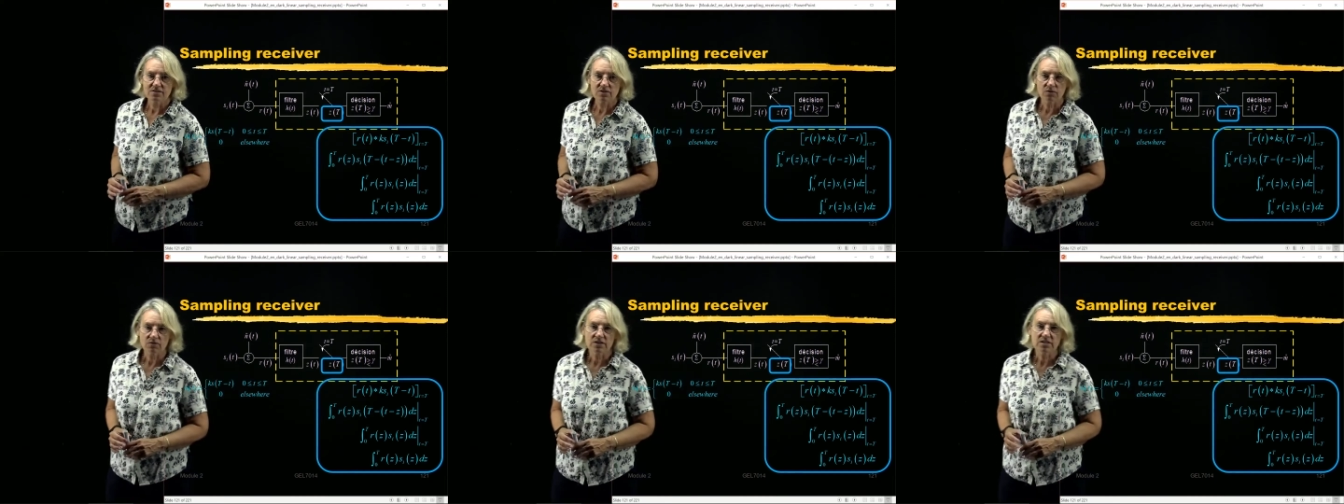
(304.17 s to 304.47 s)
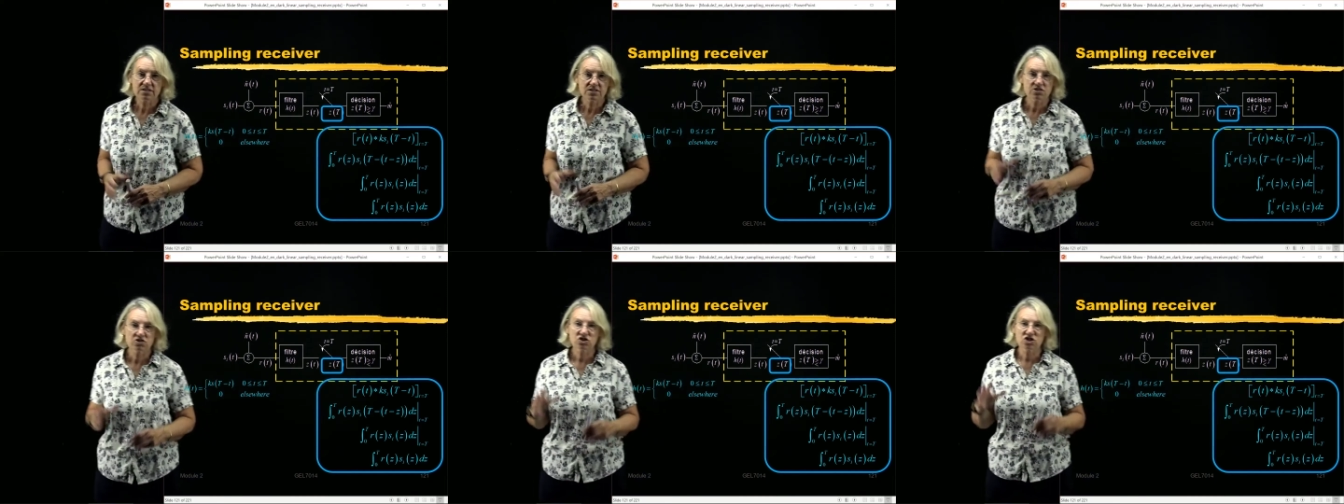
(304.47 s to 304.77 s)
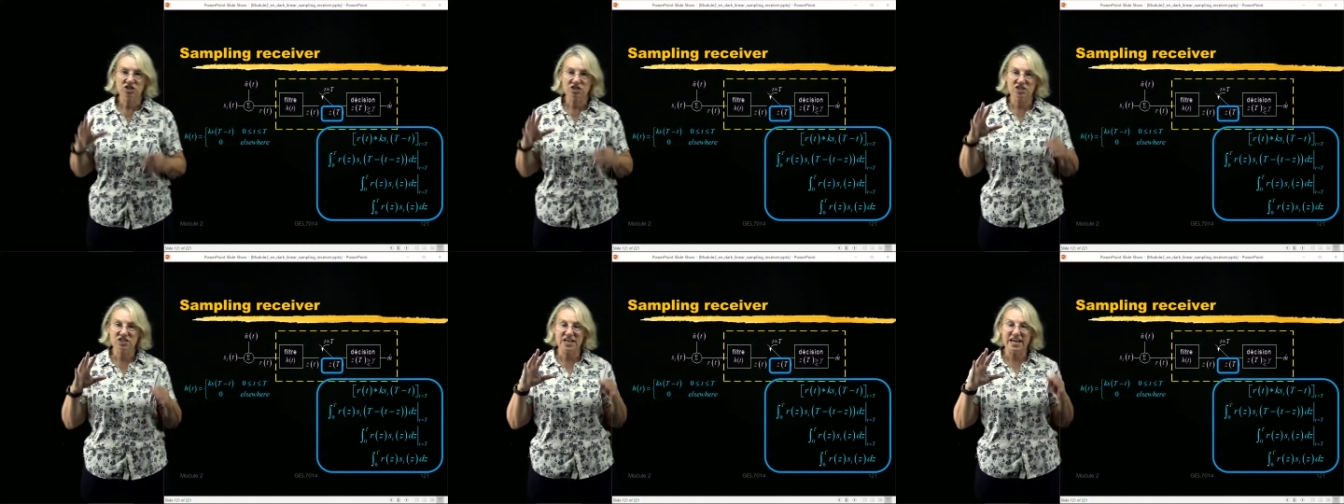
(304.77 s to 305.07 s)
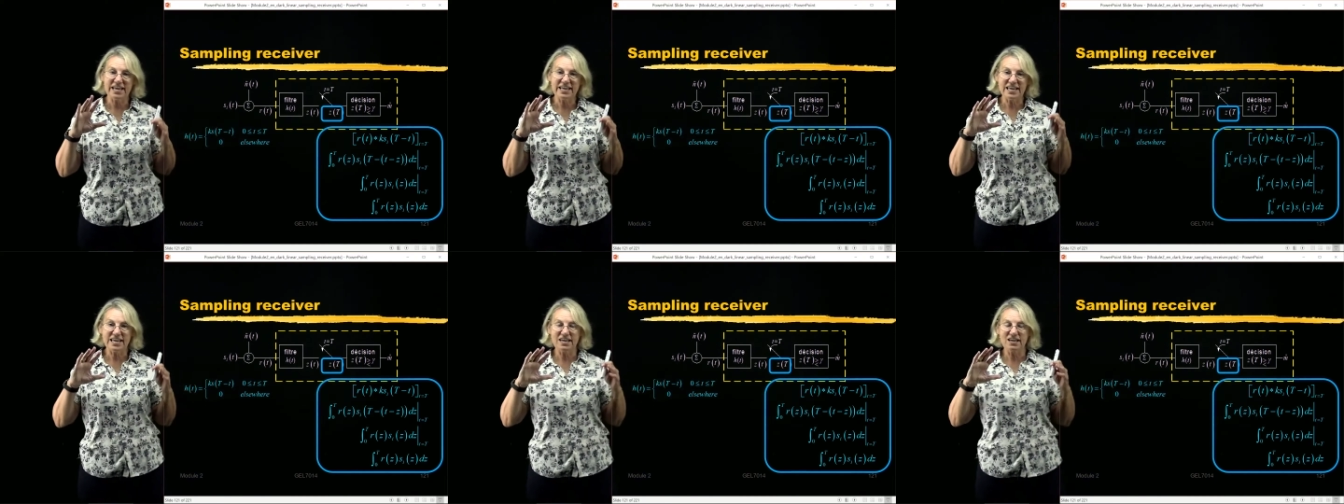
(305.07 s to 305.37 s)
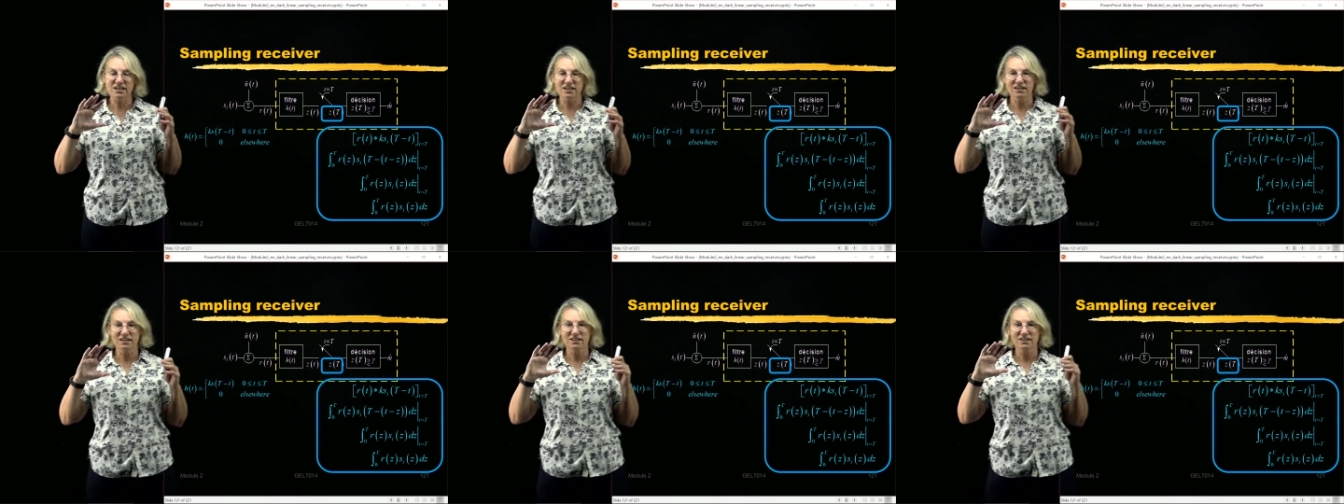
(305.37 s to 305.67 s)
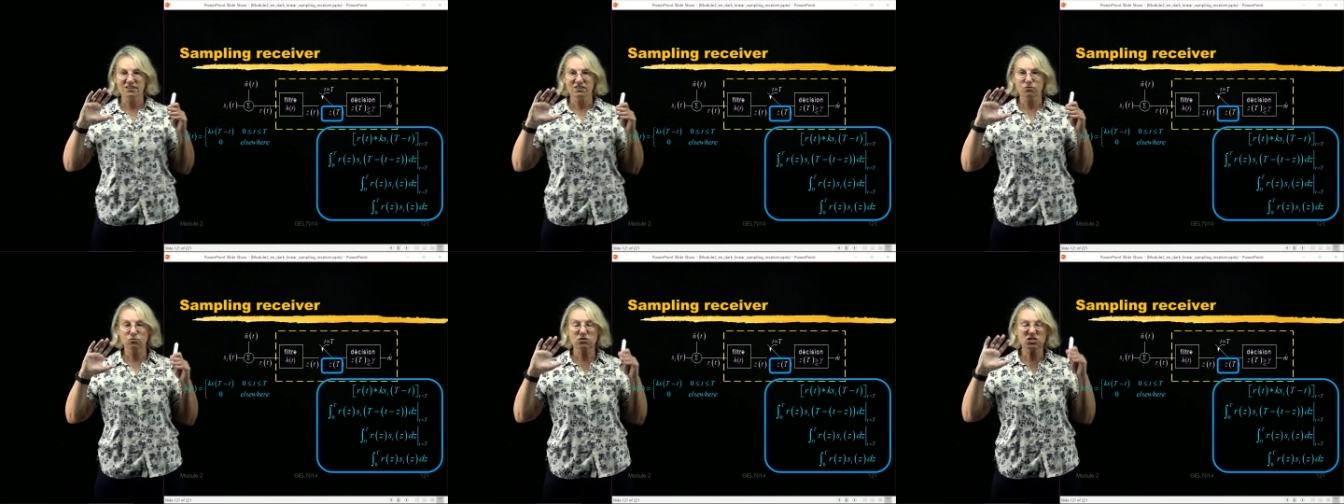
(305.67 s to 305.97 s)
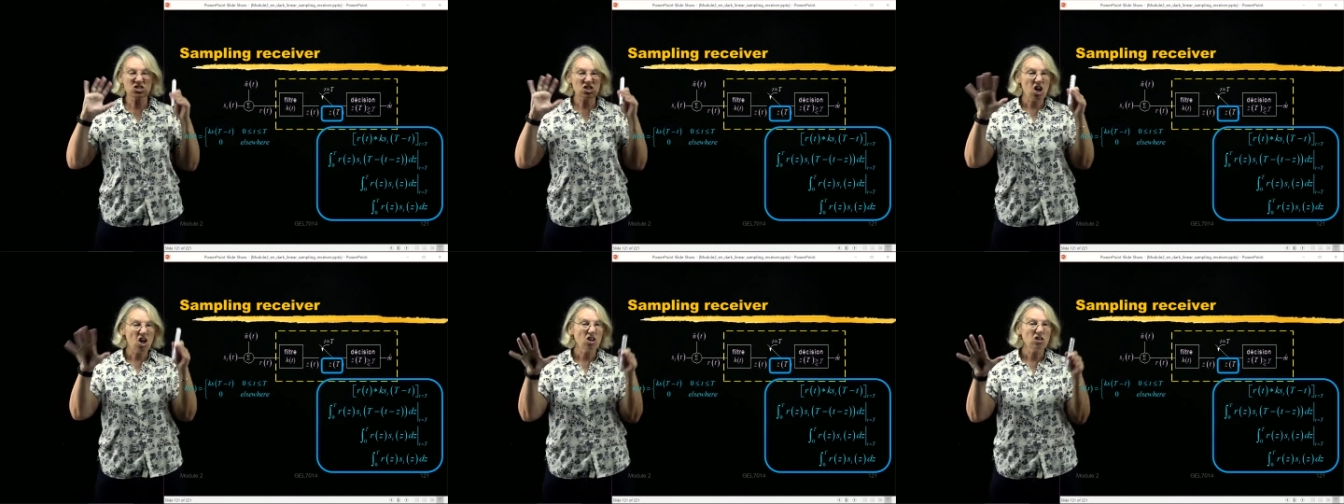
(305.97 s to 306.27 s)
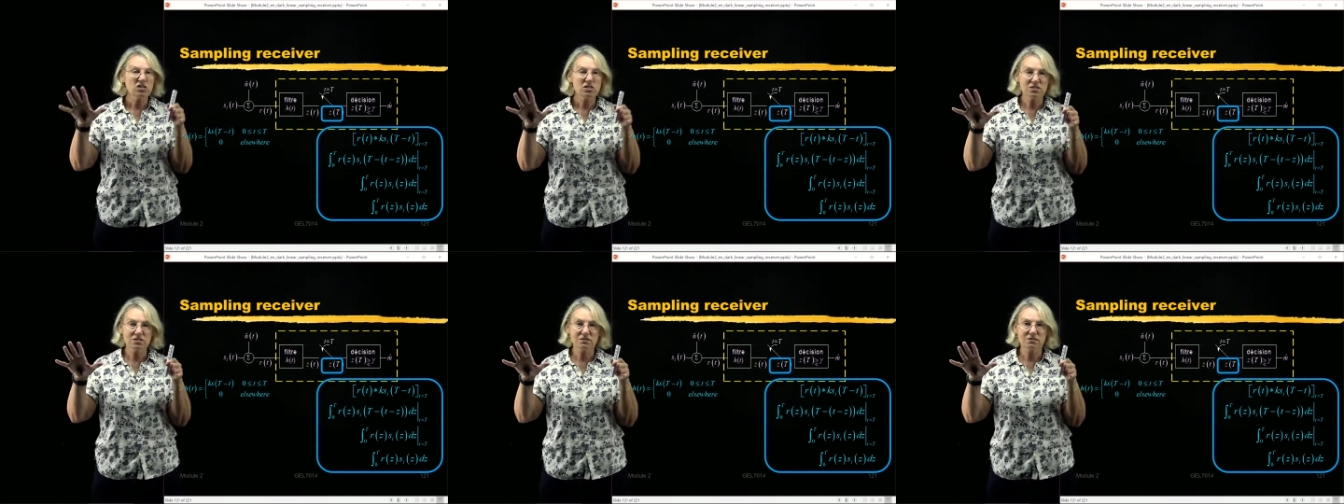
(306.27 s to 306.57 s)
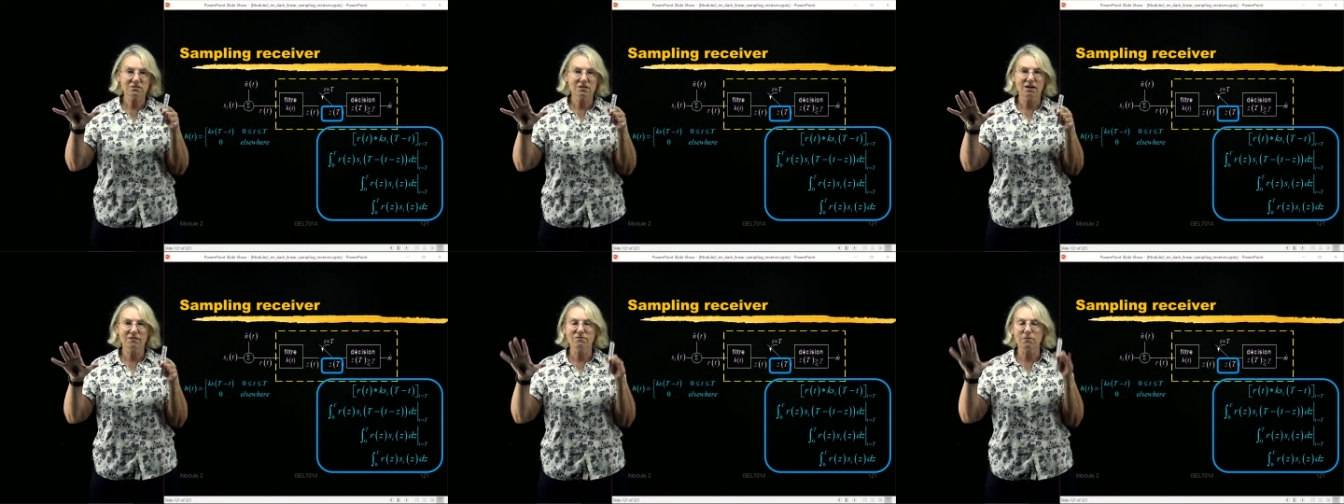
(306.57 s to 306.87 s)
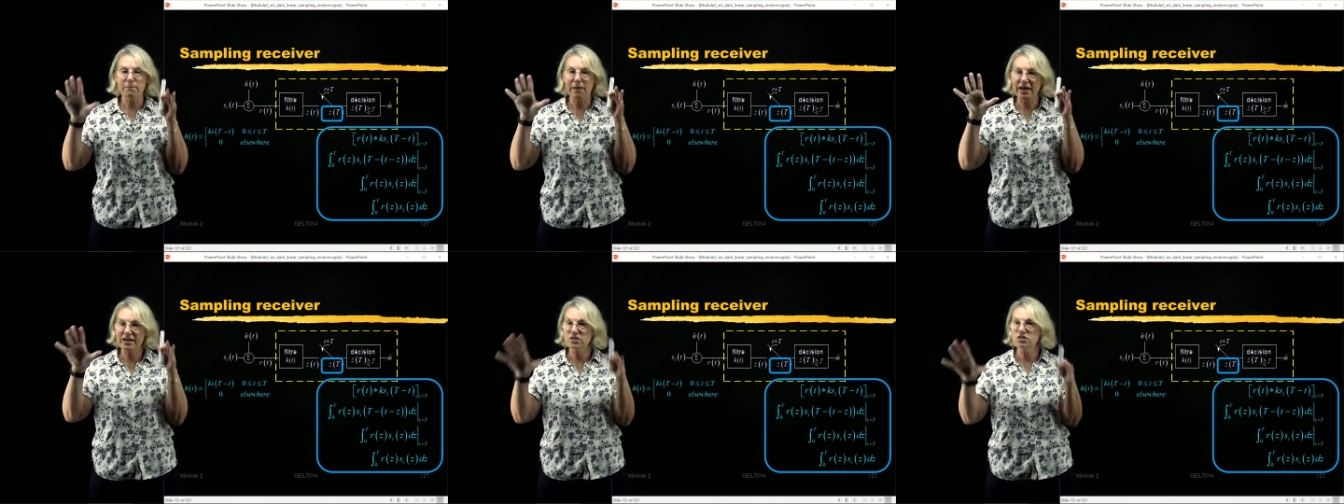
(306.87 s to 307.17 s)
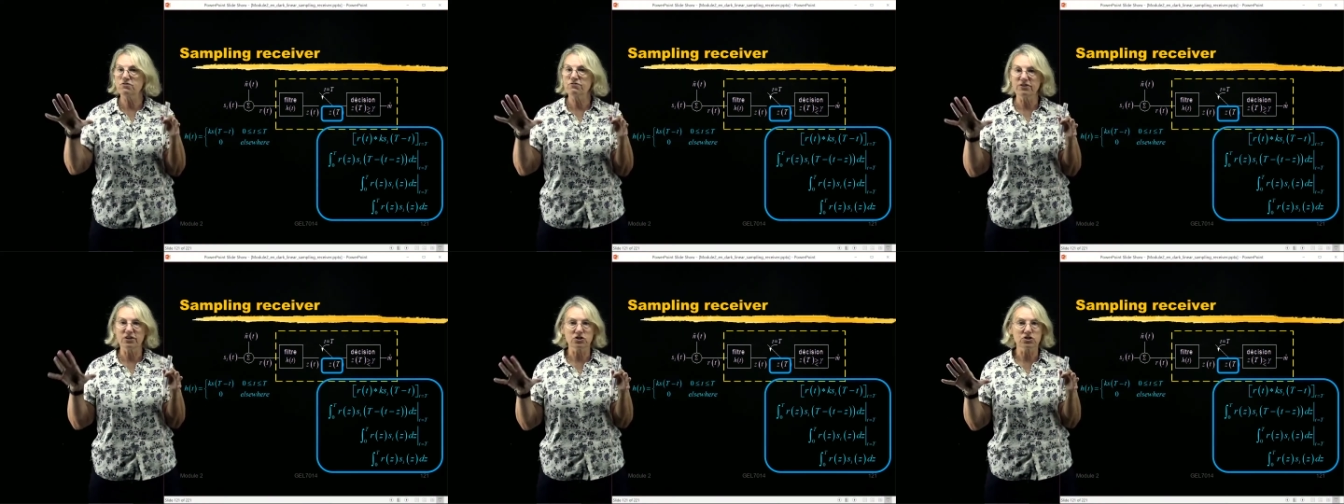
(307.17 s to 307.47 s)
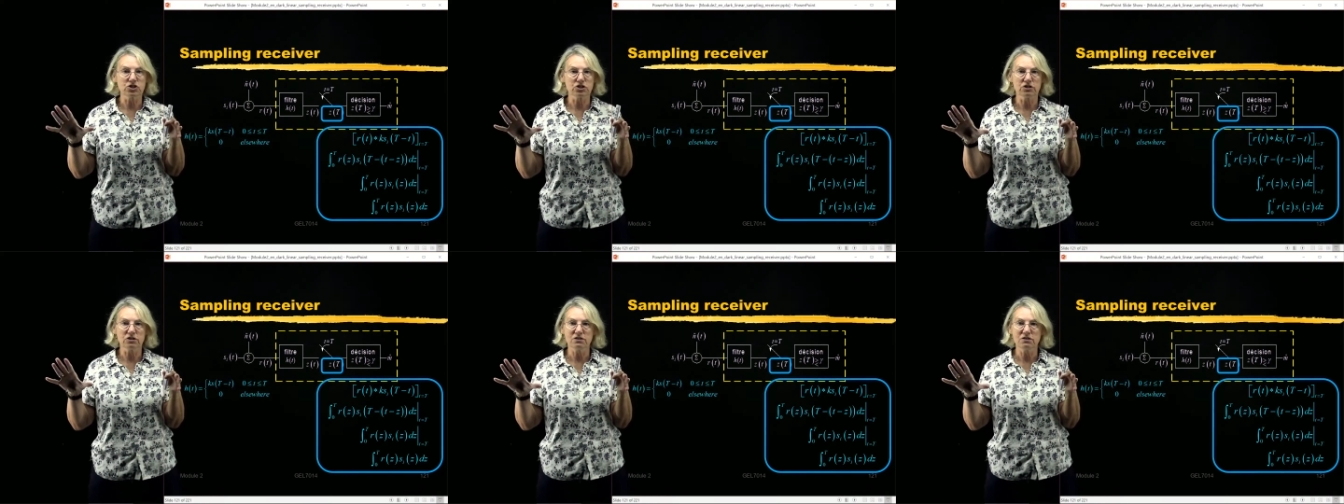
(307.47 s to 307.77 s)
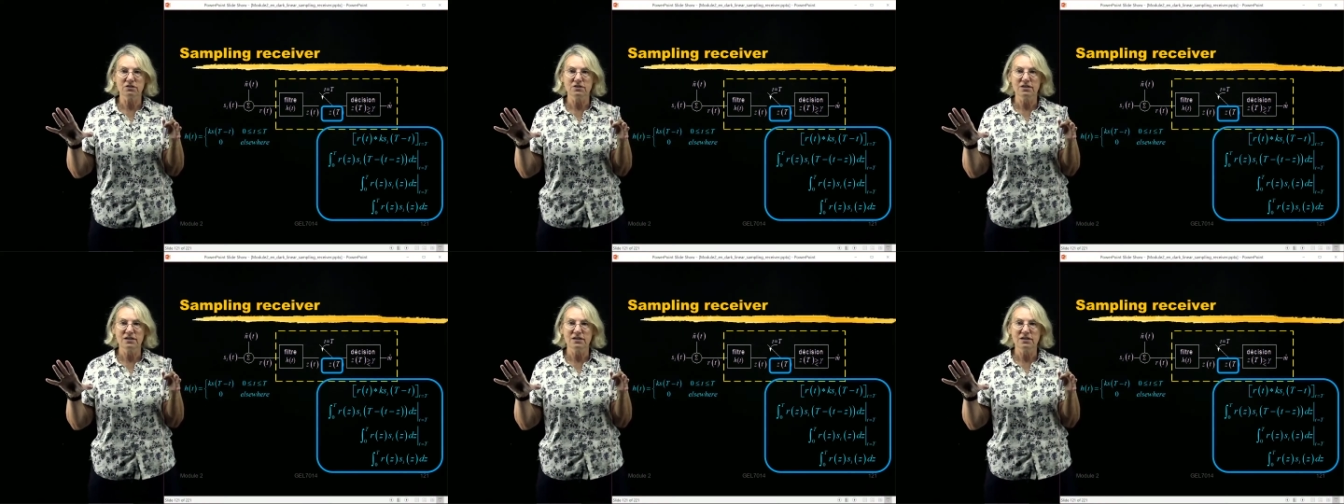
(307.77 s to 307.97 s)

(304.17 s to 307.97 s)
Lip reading: this is just taking the results of a matched filter